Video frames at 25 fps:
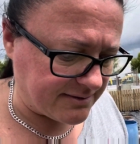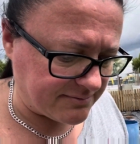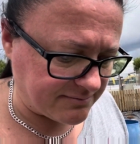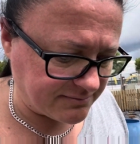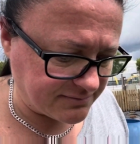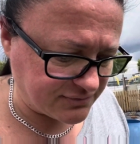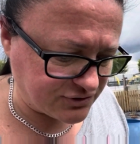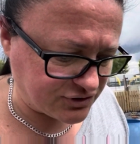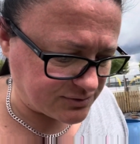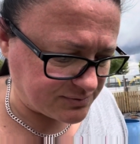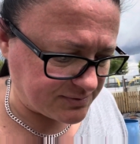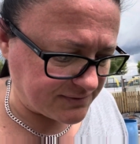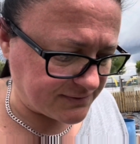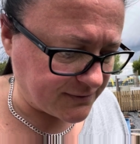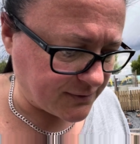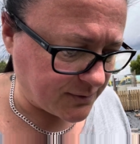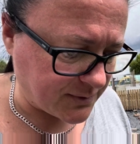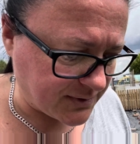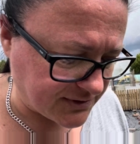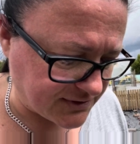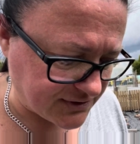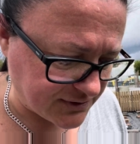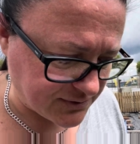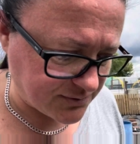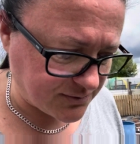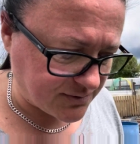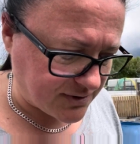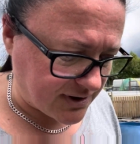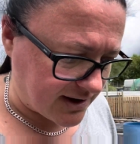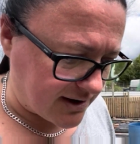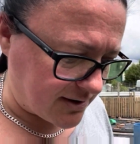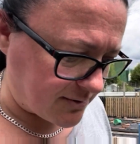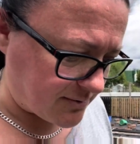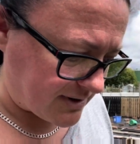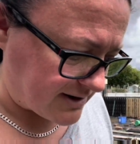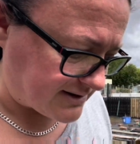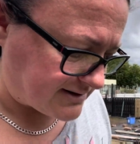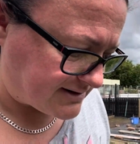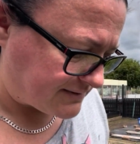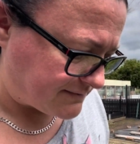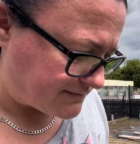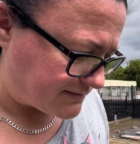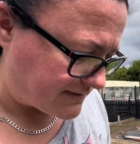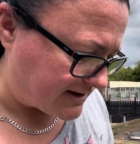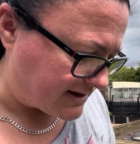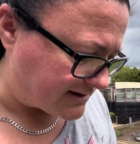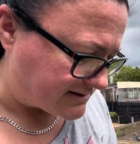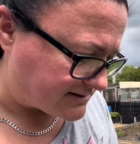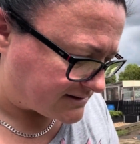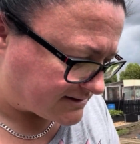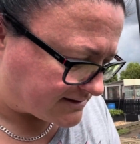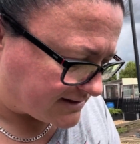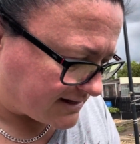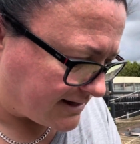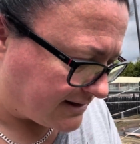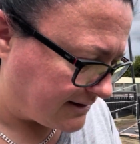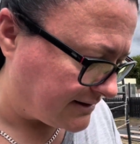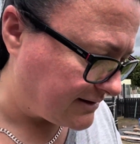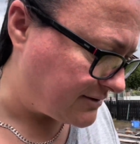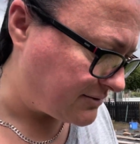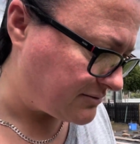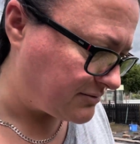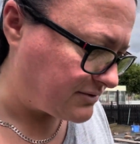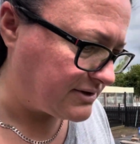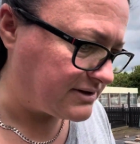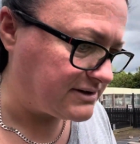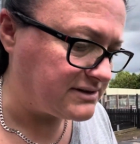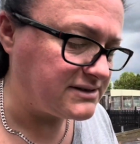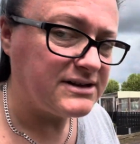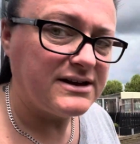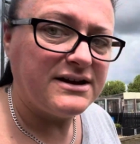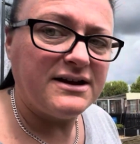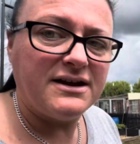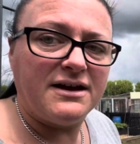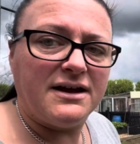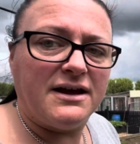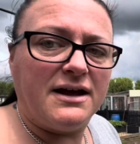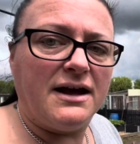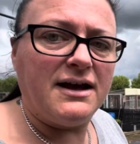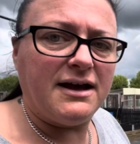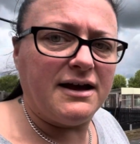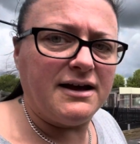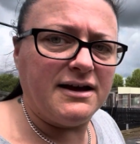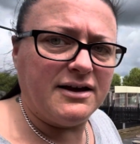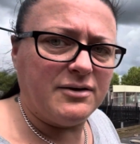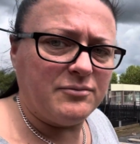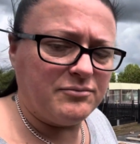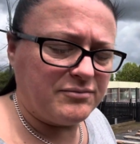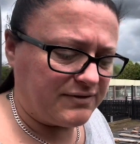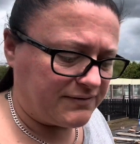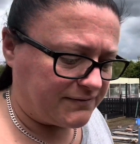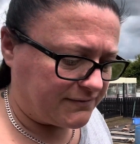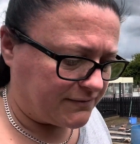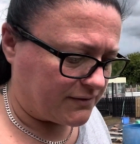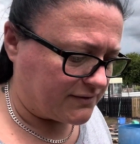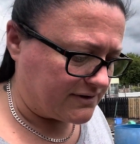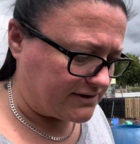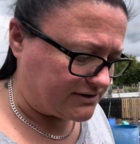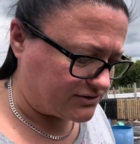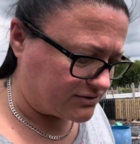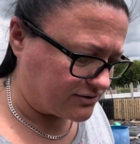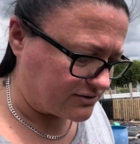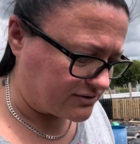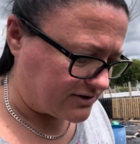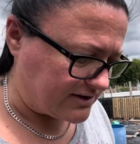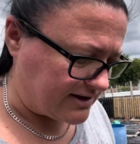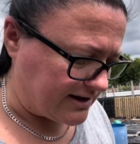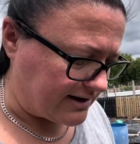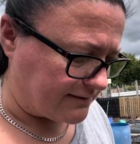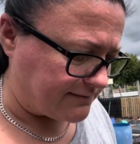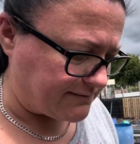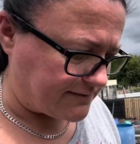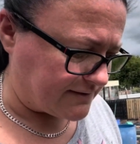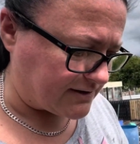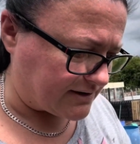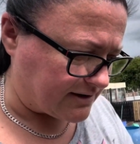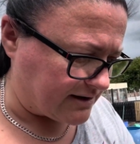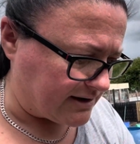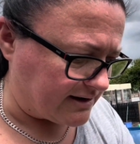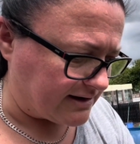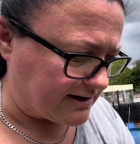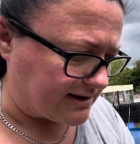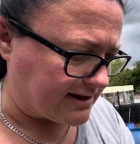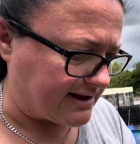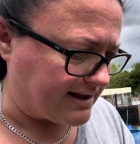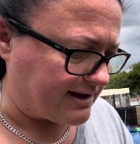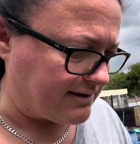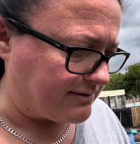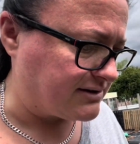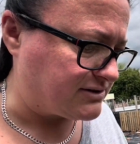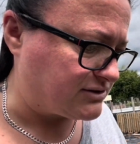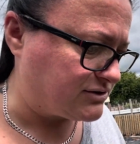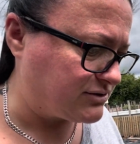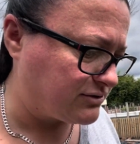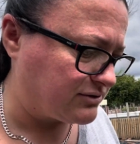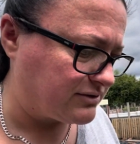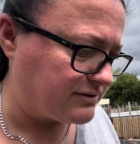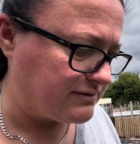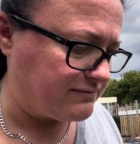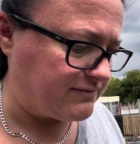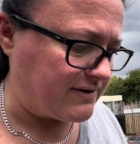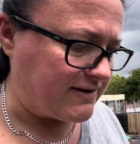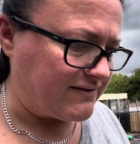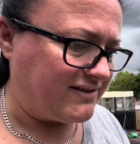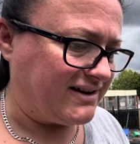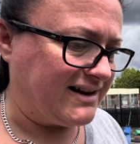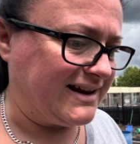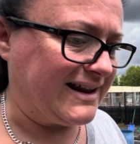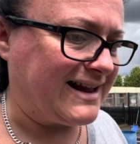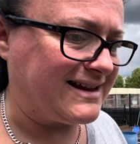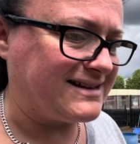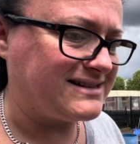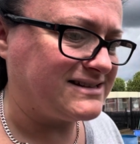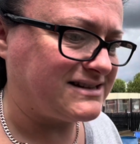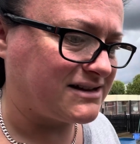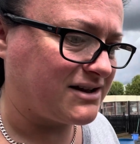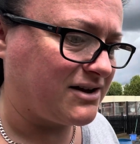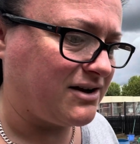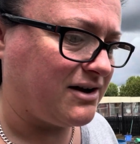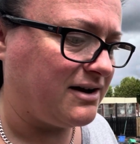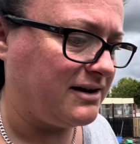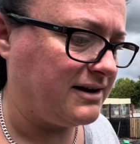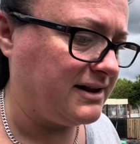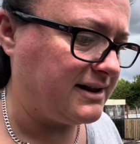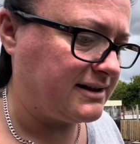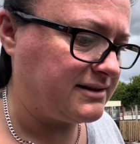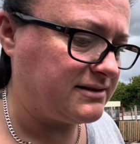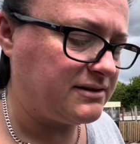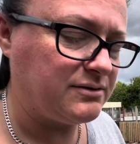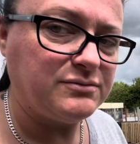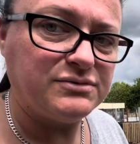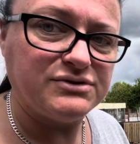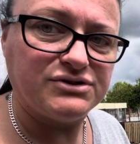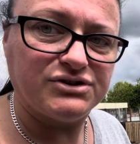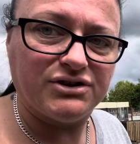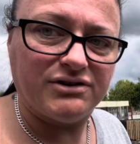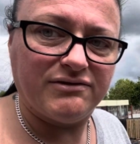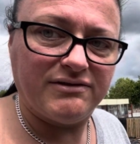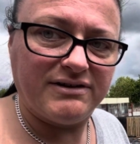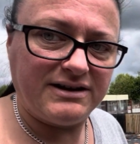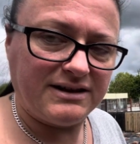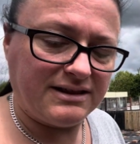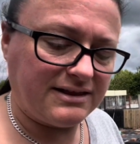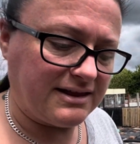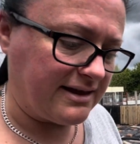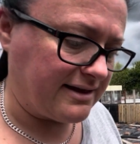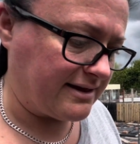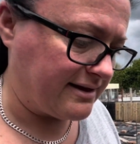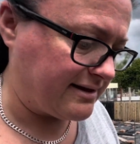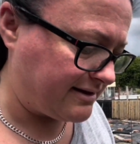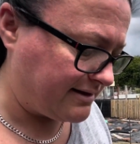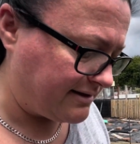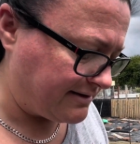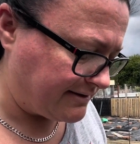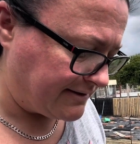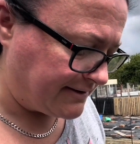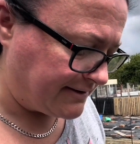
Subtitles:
Just before we do go, I did forget to tell you that before I took the elephant garlic out, I took the very last garlic that was already there.